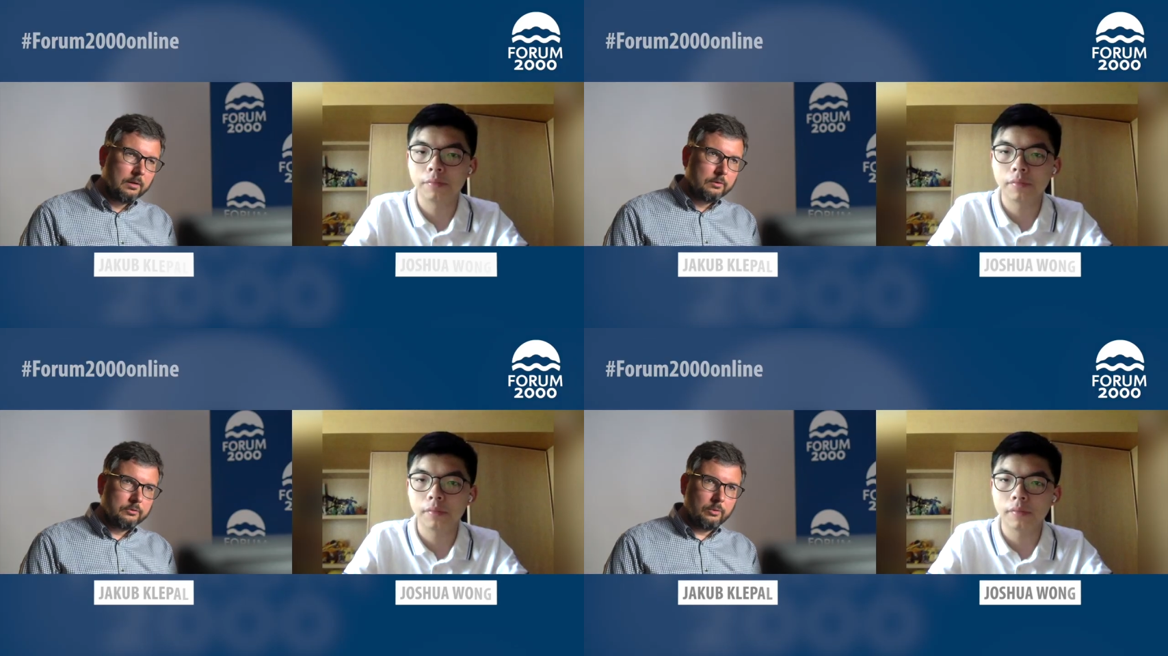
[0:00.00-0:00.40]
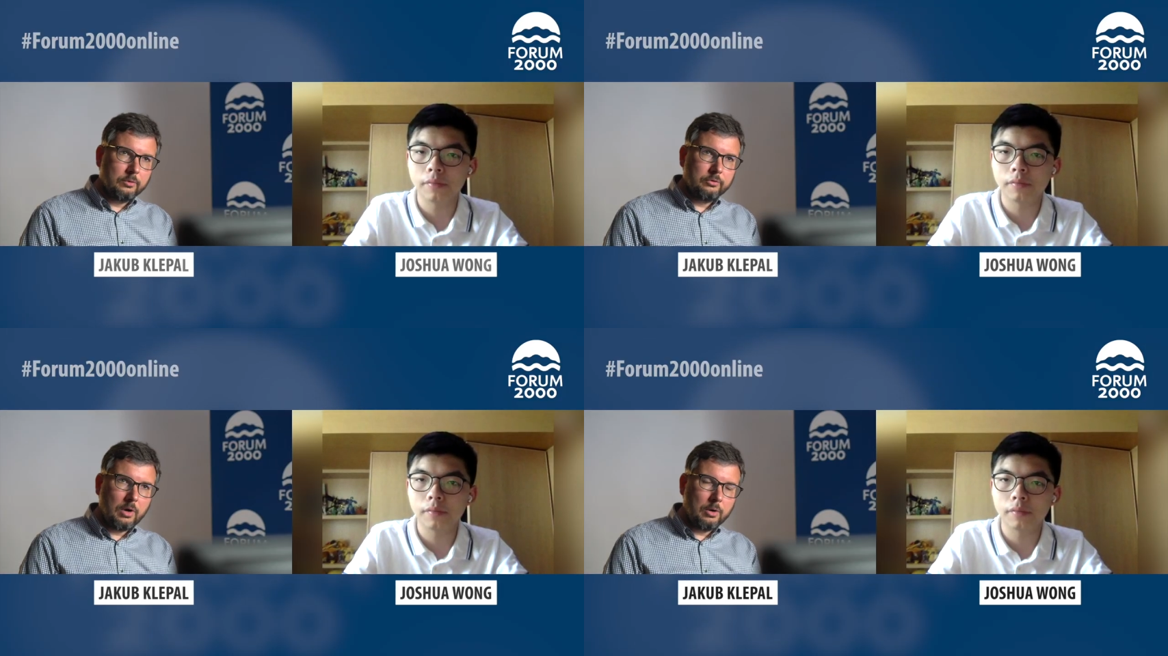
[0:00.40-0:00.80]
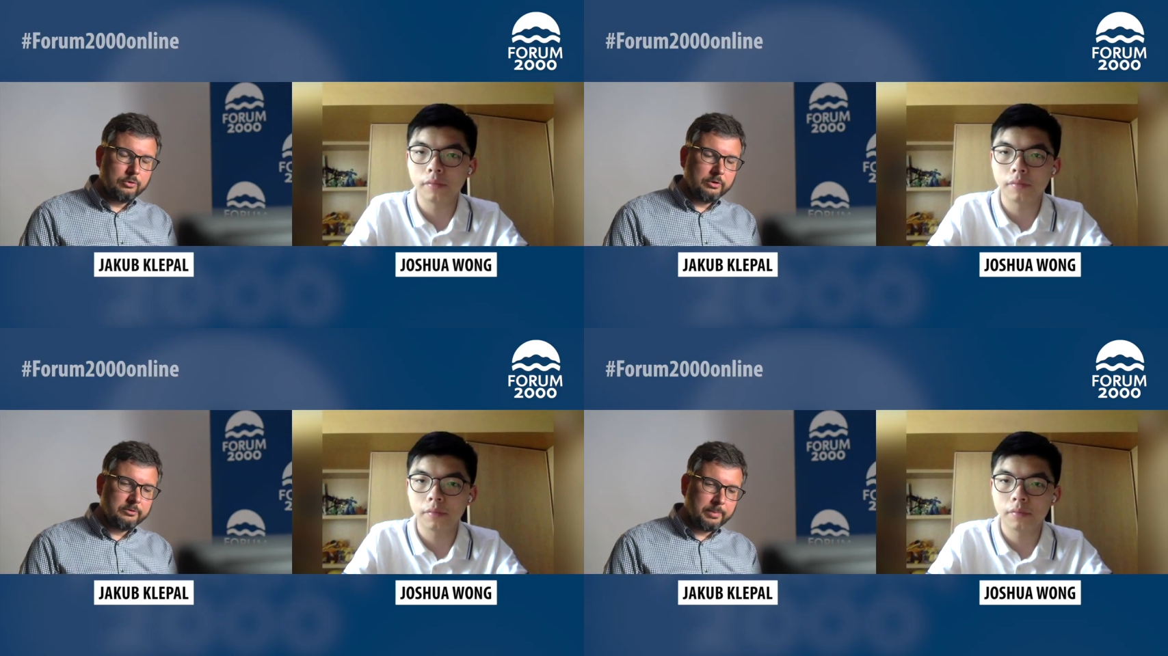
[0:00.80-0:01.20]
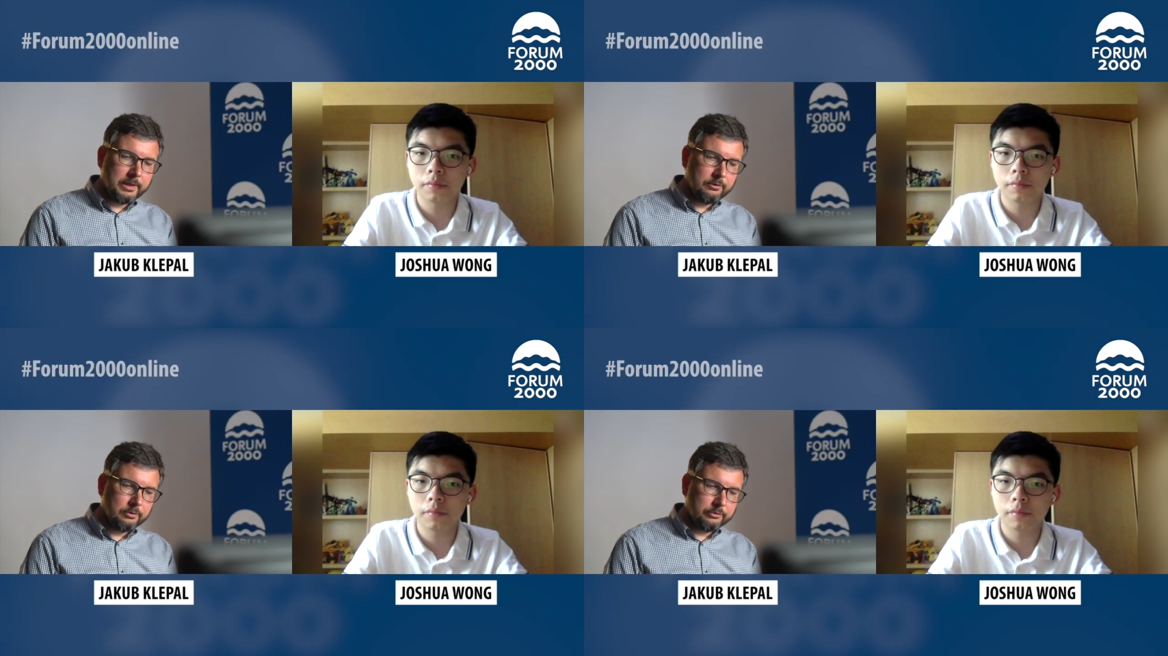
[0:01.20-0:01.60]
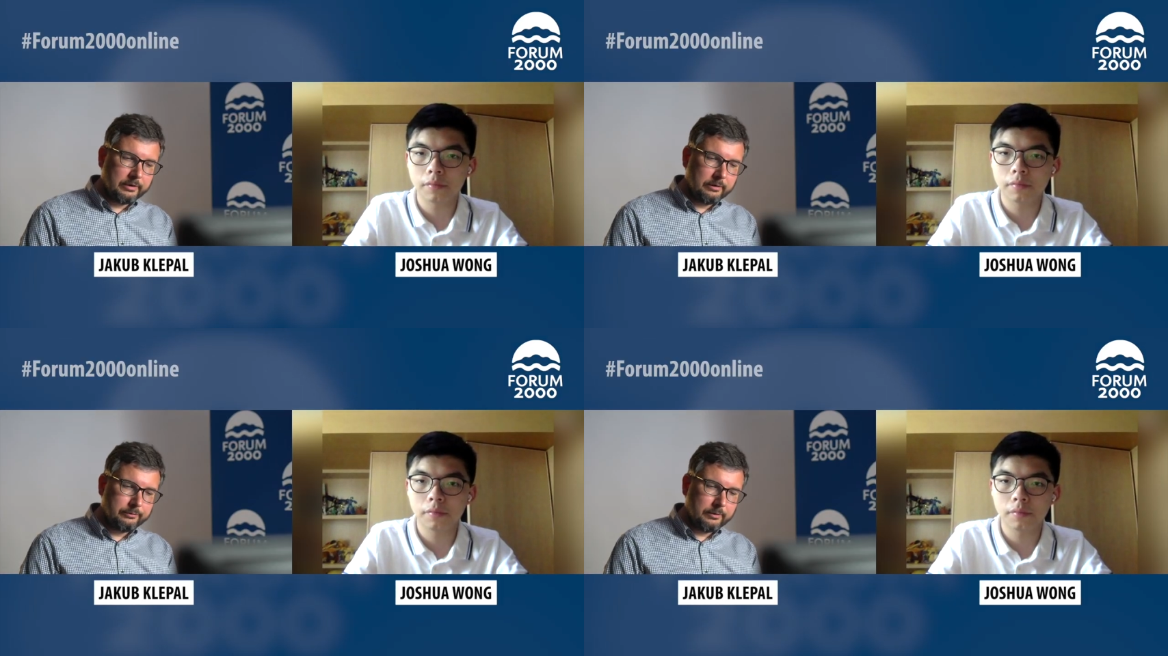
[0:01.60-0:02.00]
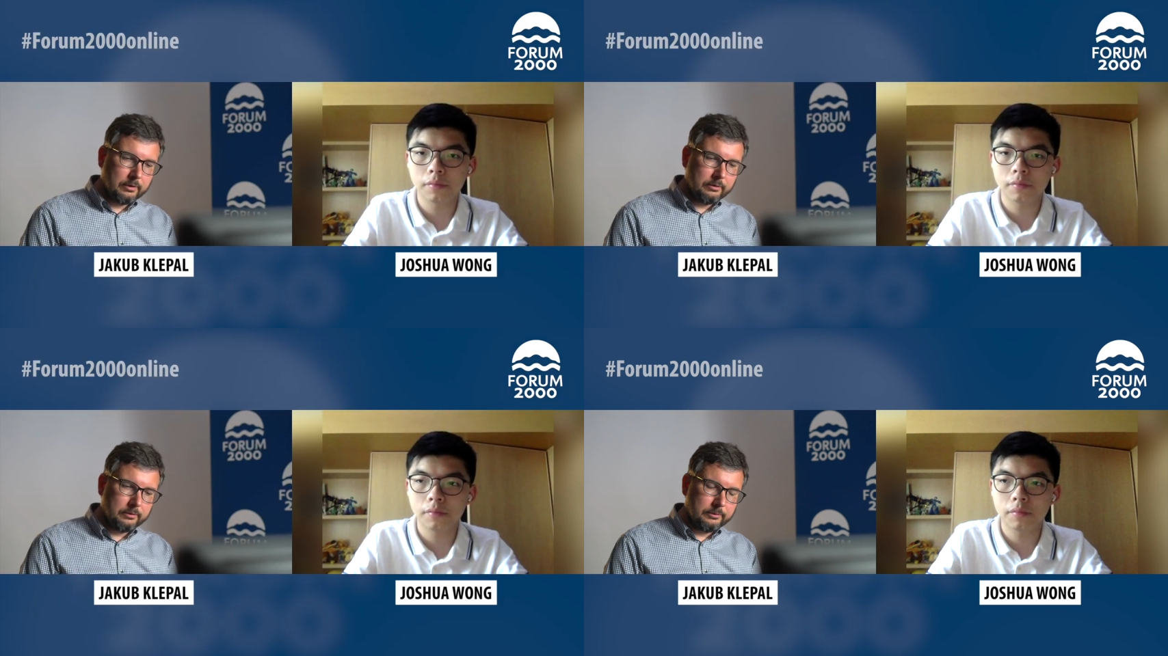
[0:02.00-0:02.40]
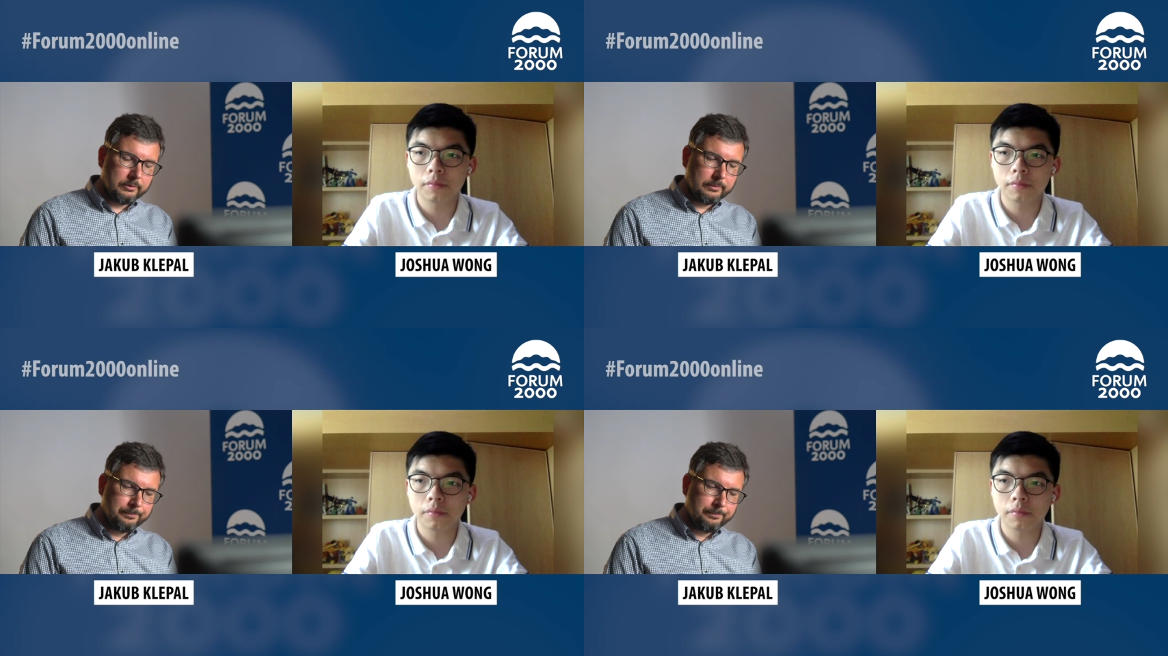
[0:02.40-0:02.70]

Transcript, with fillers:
Speaker 1: So, so how do you explain yourself uh, the